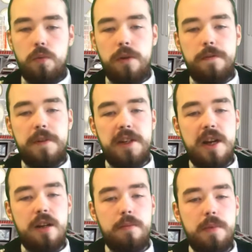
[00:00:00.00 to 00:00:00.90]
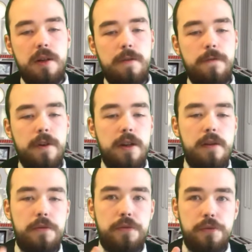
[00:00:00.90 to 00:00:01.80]
with the help of
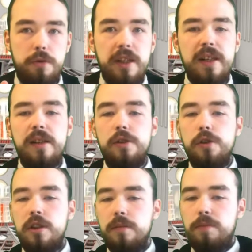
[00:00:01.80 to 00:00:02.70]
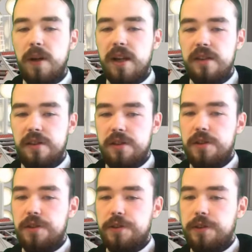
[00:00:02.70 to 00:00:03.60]
three new
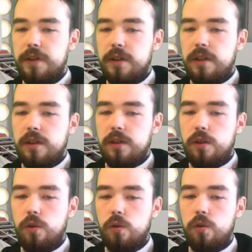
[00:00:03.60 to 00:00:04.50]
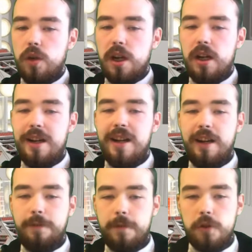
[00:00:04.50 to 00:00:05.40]
companions, who
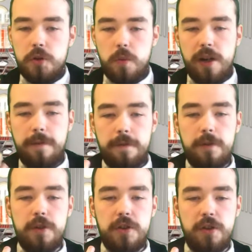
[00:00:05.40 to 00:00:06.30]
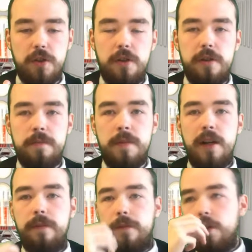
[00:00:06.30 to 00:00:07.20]
at first, when I first saw them,
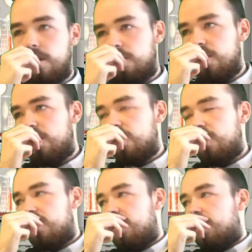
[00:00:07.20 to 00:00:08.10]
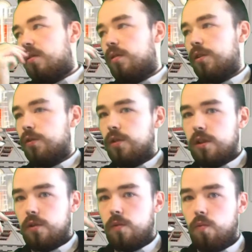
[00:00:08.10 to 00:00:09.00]
I thought were, well, as soon as
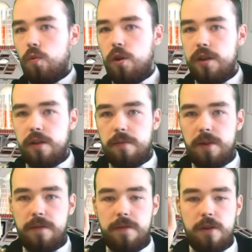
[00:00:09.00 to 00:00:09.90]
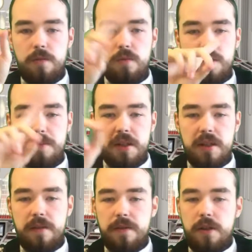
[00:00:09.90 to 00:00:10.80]
I saw one of them, I thought was a
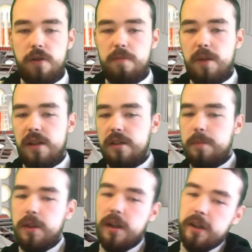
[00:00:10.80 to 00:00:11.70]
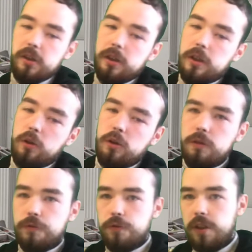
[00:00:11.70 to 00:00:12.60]
bit off balance, but actually
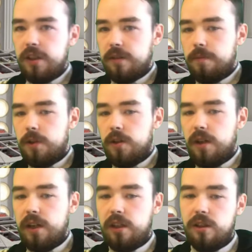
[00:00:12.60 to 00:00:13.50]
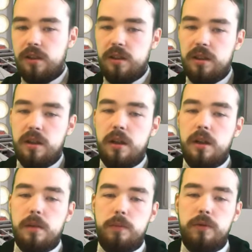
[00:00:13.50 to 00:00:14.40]
all three of them are actually
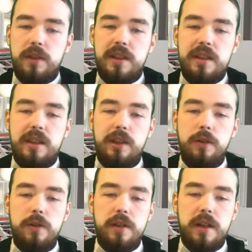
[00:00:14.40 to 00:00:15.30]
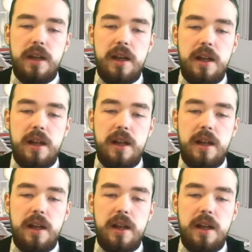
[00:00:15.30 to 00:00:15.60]
pretty good,